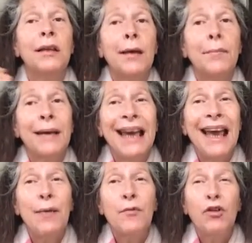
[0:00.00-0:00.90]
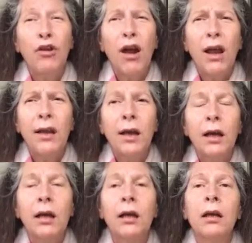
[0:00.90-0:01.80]
that became chronic
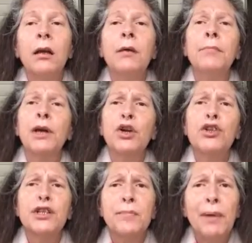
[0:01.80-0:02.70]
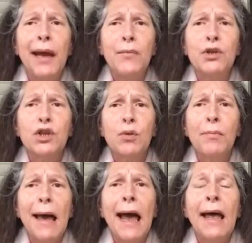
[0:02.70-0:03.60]
because the pain was so
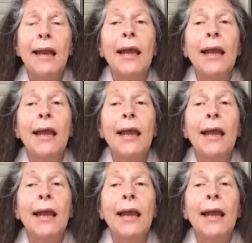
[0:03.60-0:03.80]
bad,